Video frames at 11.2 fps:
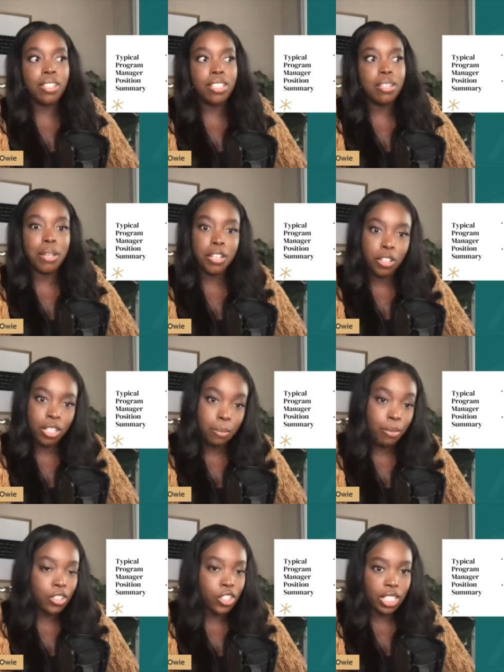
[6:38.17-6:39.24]
depending on the
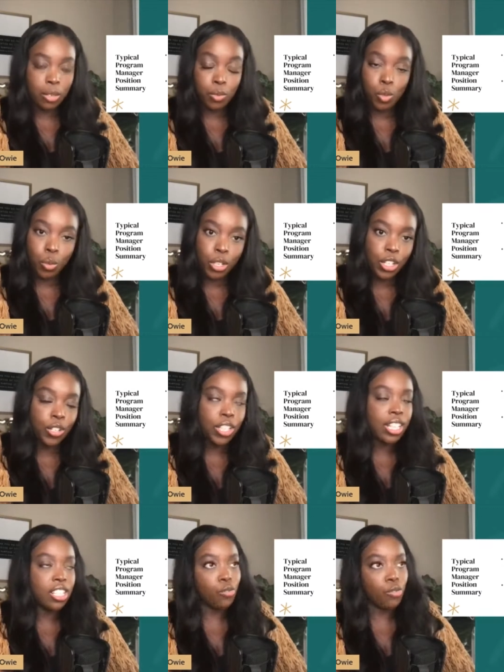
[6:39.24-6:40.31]
project I was working
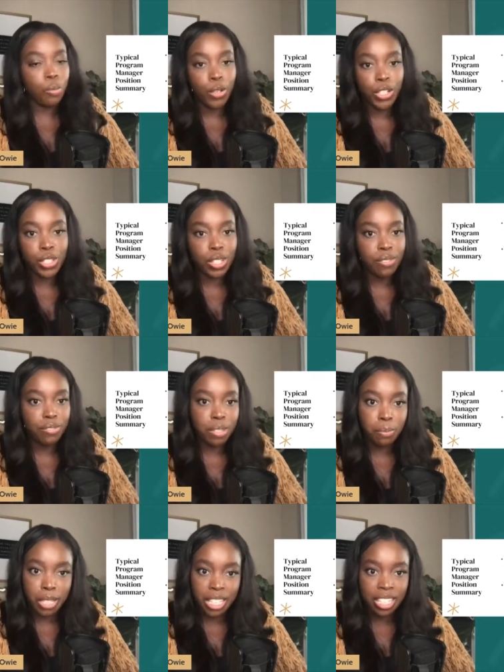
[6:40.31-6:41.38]
on, I reported to the
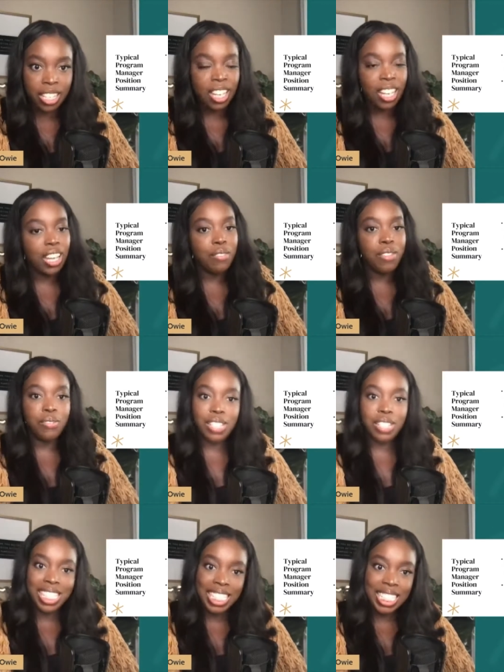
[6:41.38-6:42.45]
VP of the
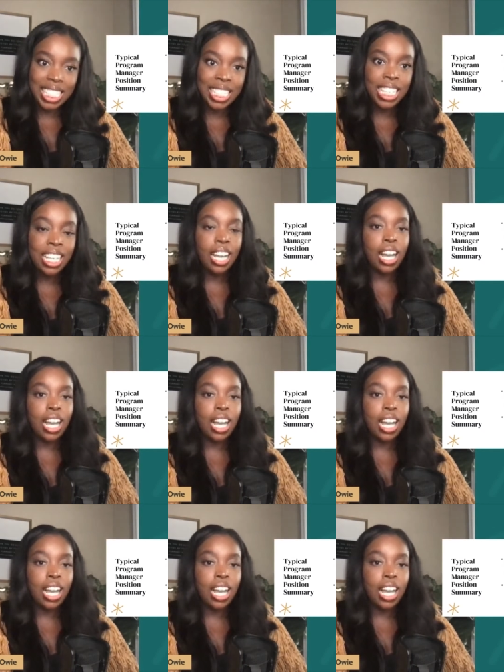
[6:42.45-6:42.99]
facility,